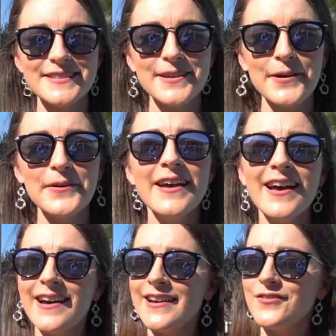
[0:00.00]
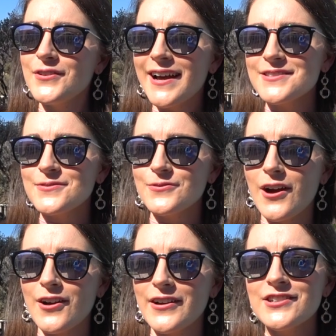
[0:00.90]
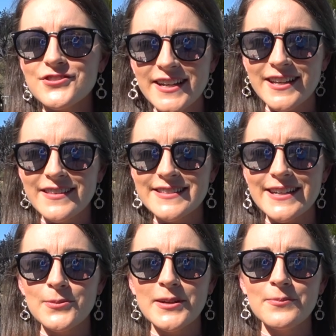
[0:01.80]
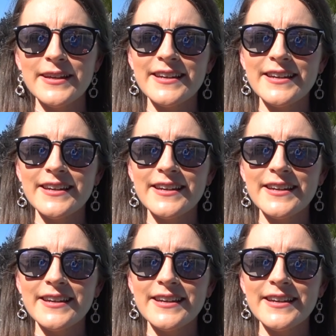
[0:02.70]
So if you guys are interested in this Airbnb,